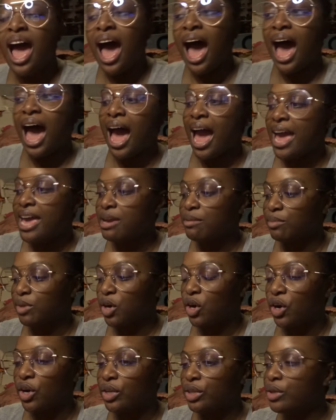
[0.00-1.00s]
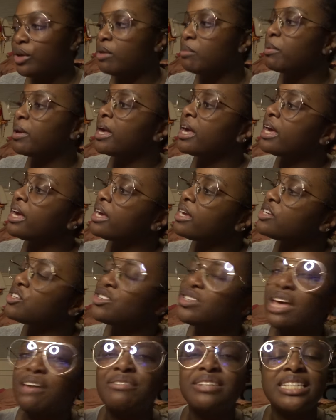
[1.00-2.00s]
I am currently on page
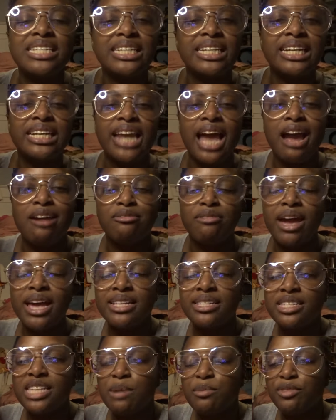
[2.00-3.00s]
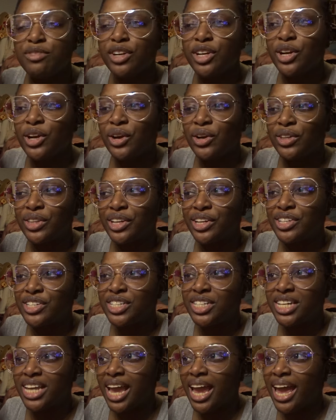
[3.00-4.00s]
seventeen. I read some of it earlier
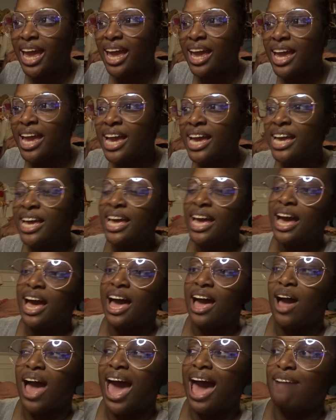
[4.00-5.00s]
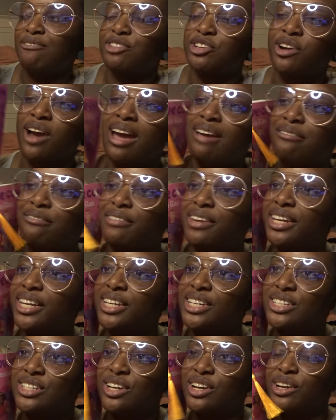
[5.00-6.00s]
today after I
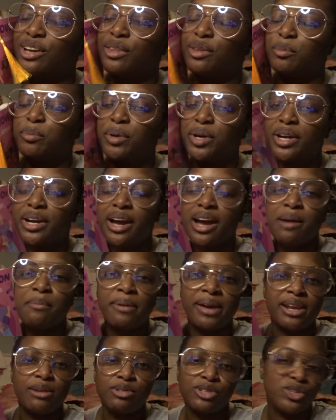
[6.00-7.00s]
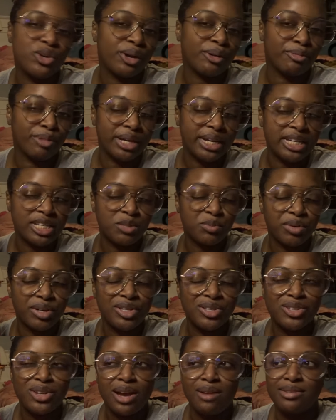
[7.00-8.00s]
finished another book up, and it was during reading
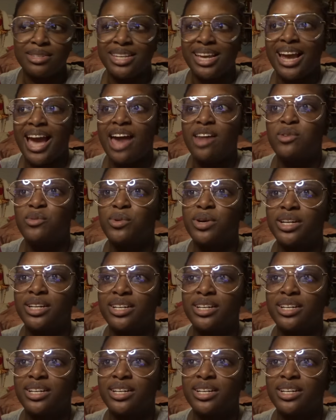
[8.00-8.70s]
sprint, so I was like, I don't want